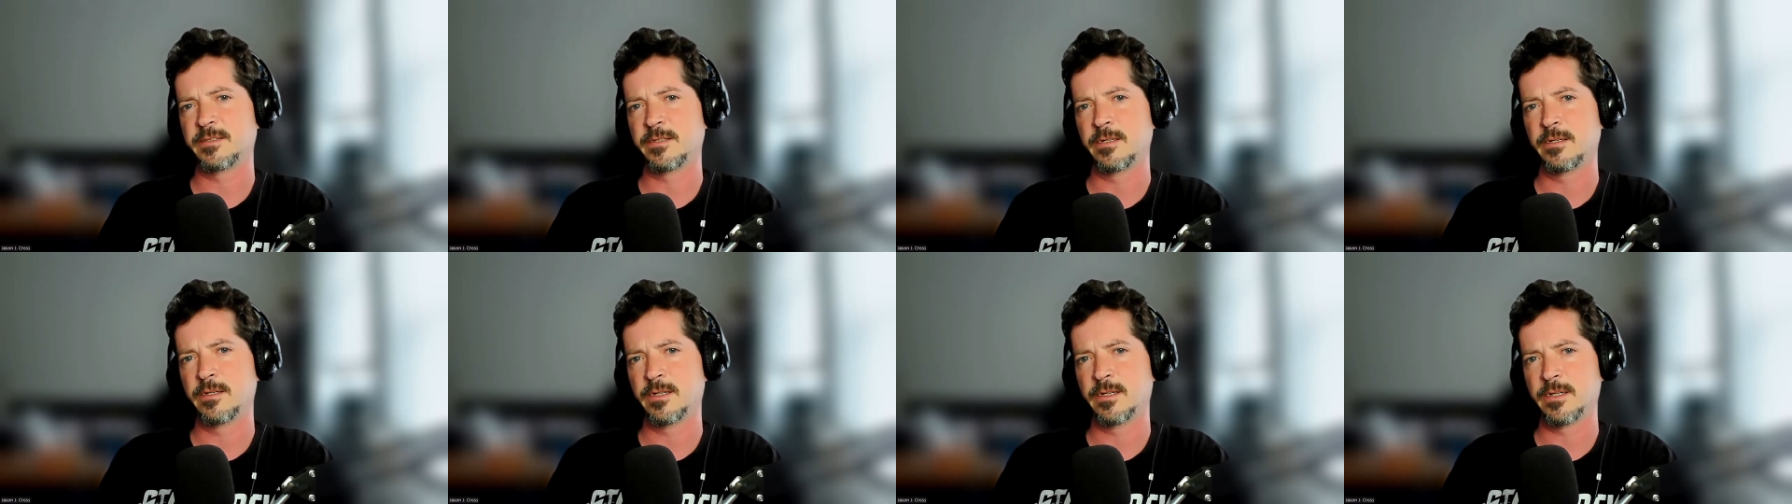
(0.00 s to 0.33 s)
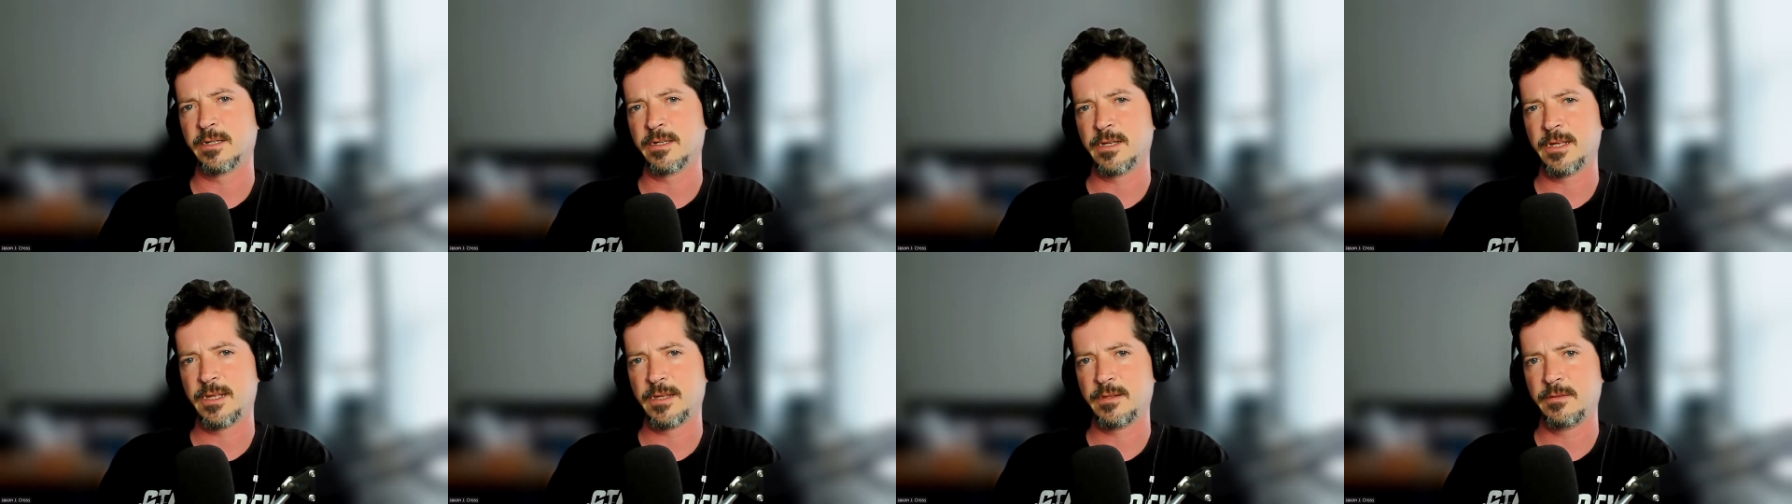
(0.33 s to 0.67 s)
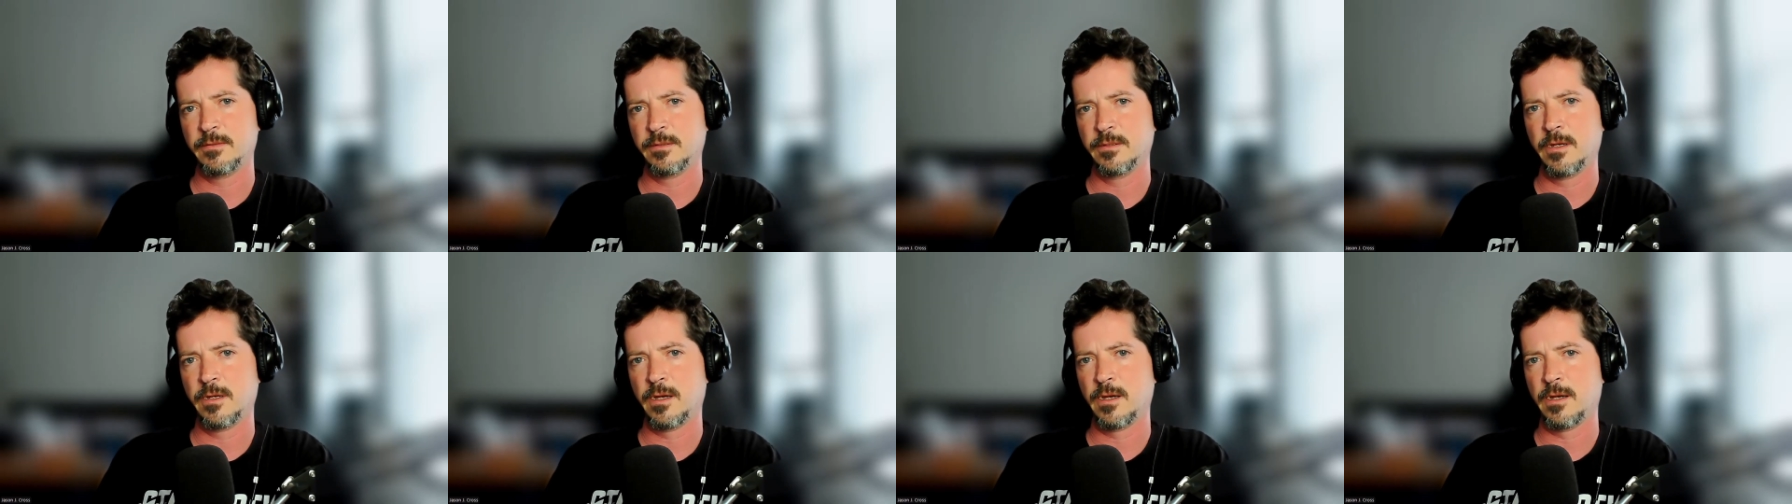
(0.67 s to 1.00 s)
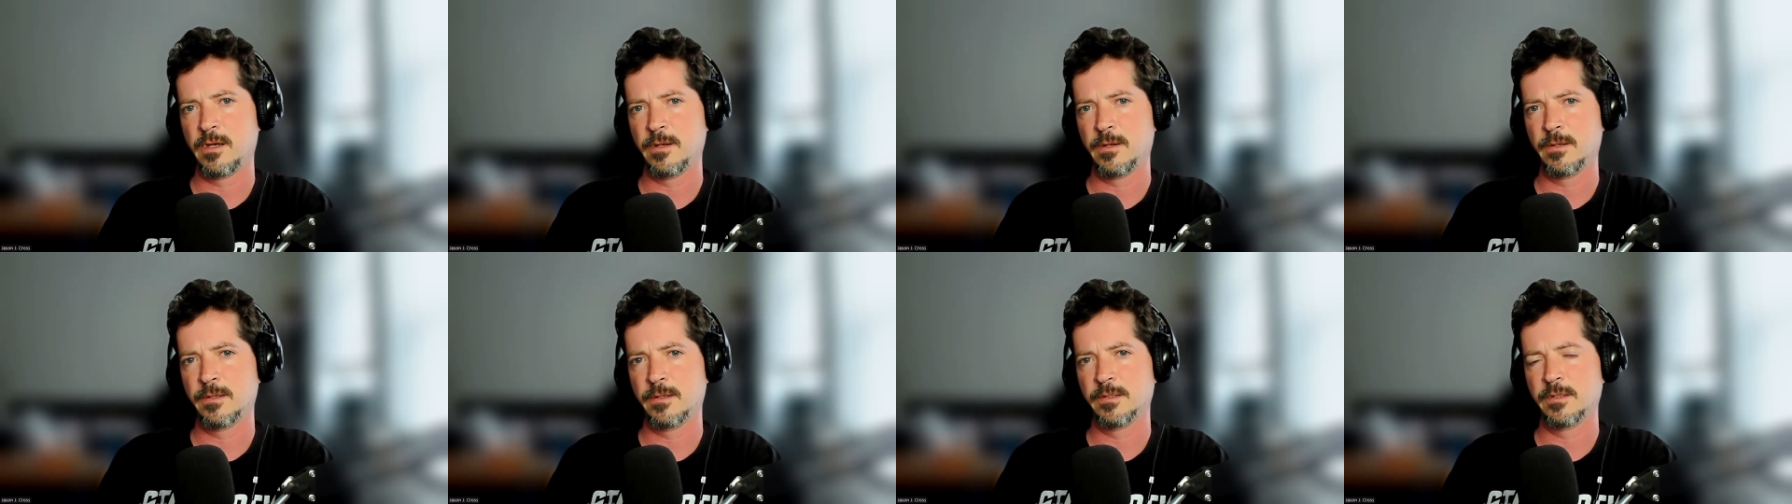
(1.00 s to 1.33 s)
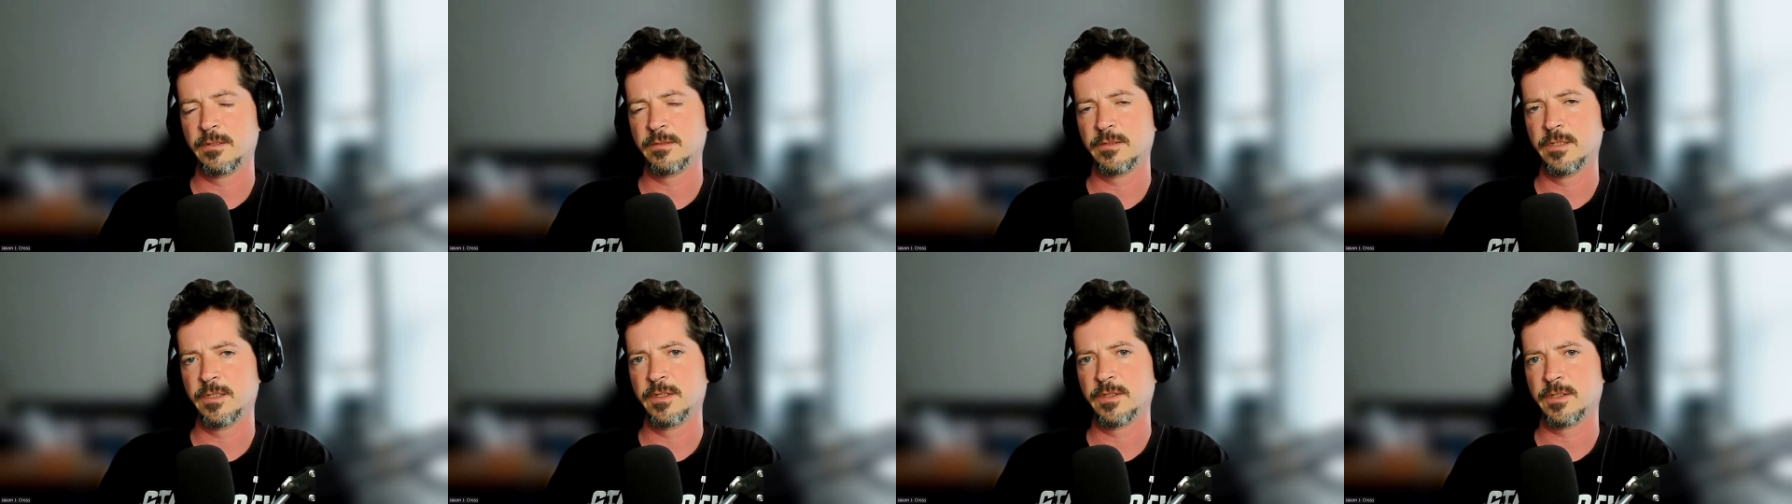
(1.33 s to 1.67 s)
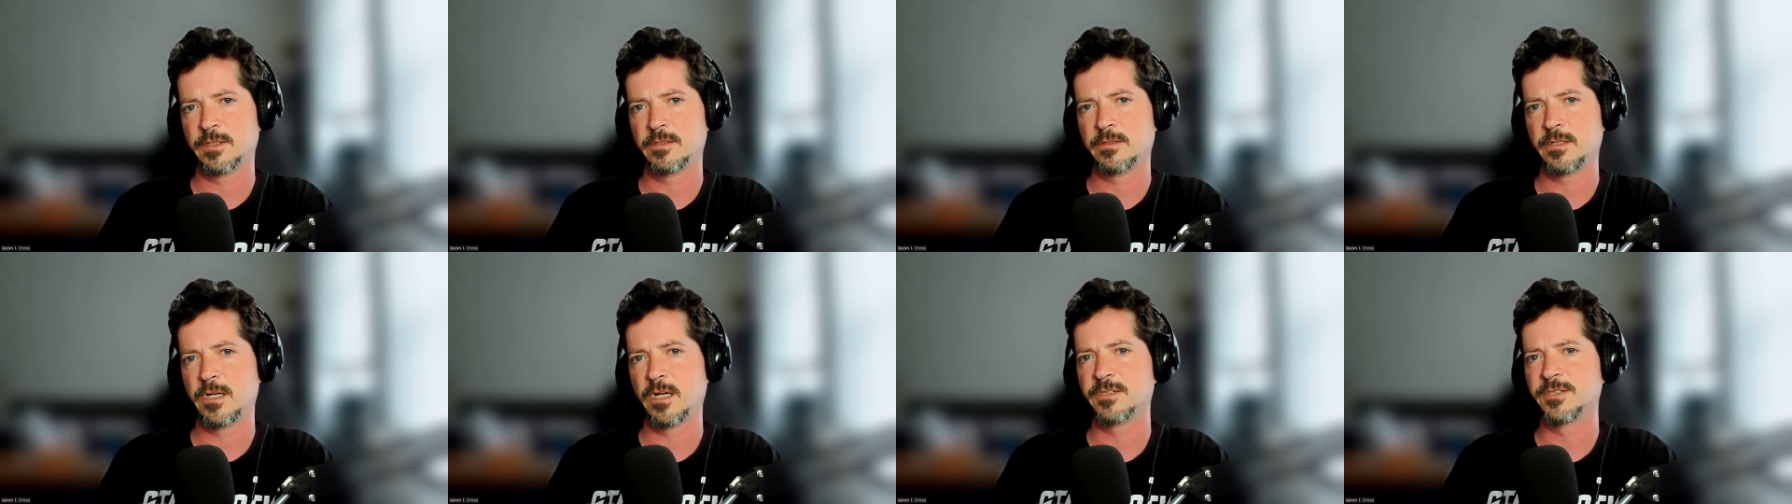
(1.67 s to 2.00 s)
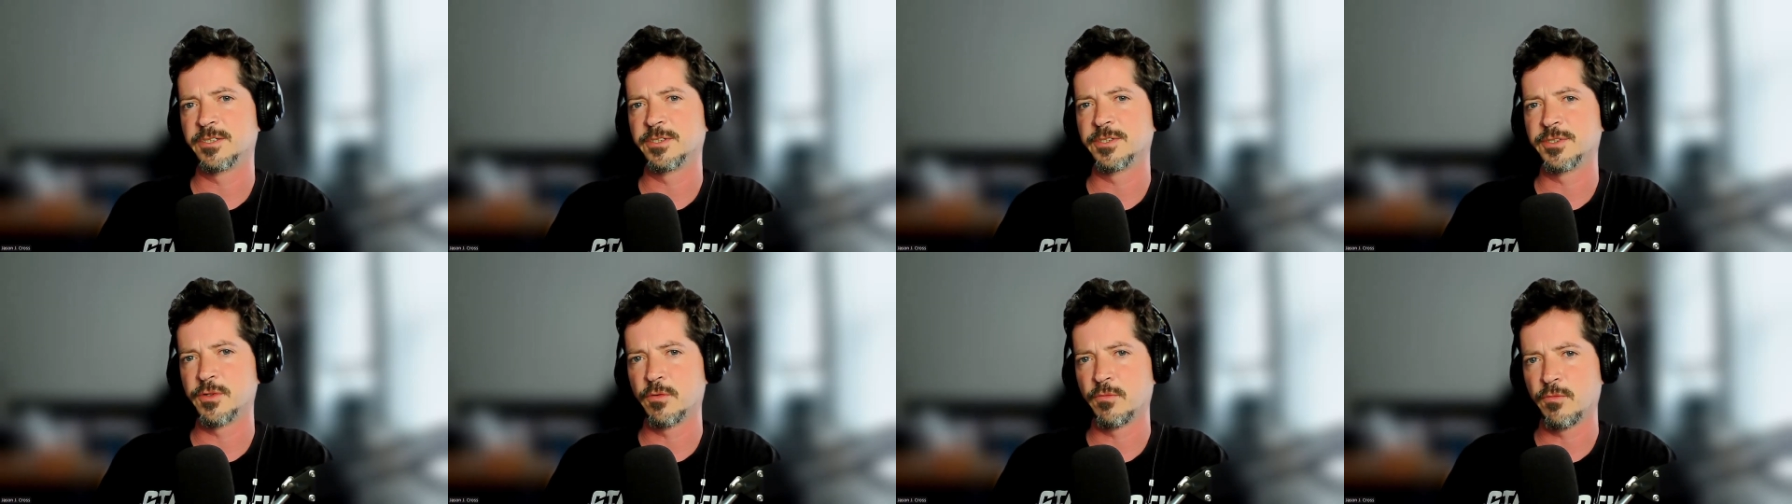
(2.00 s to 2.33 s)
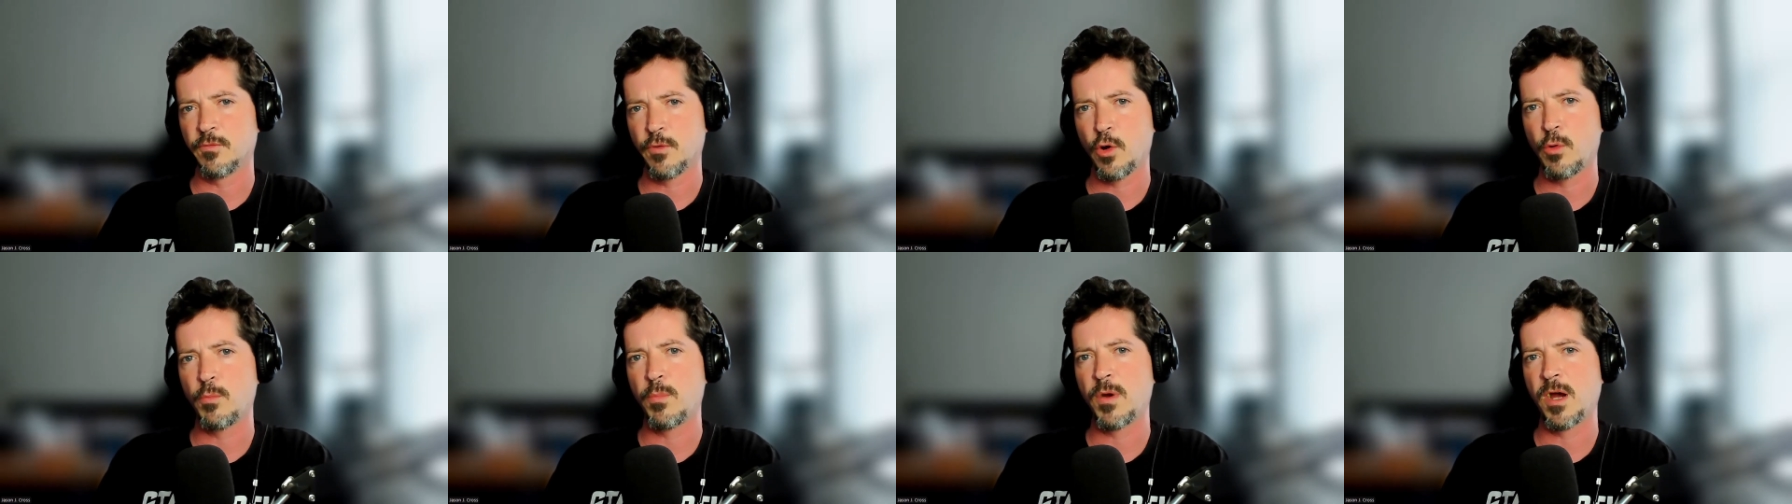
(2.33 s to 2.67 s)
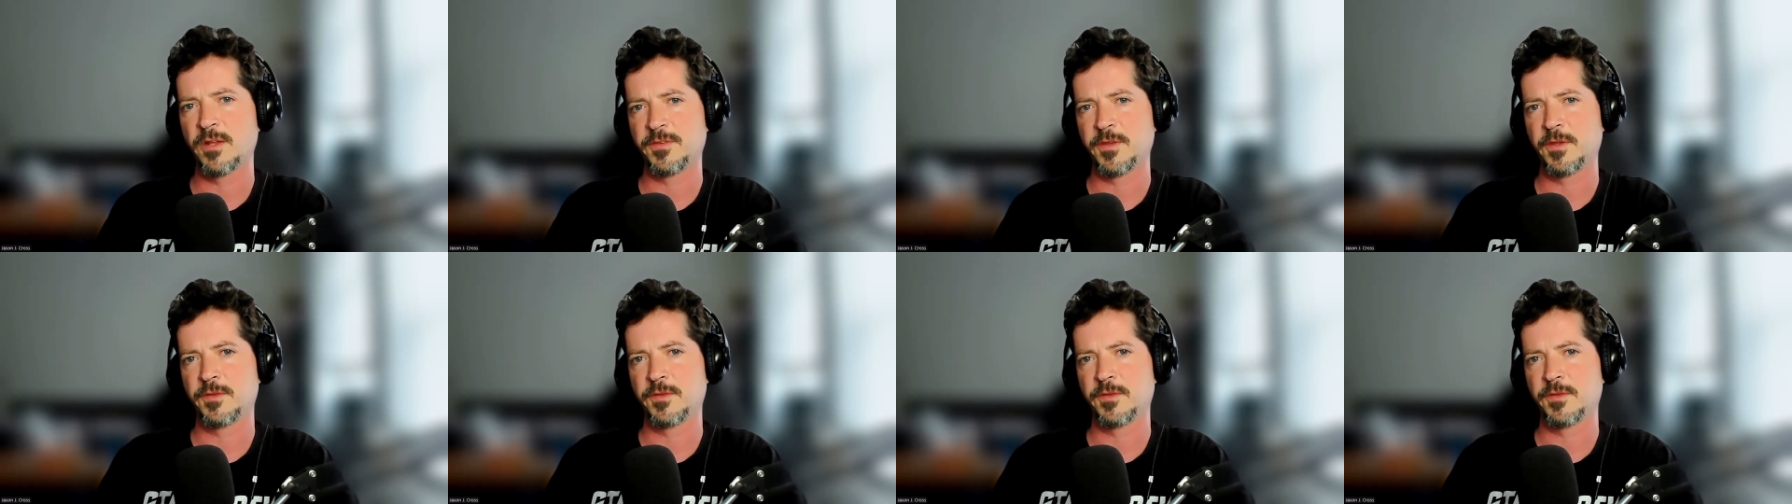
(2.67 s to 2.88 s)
because it's a robot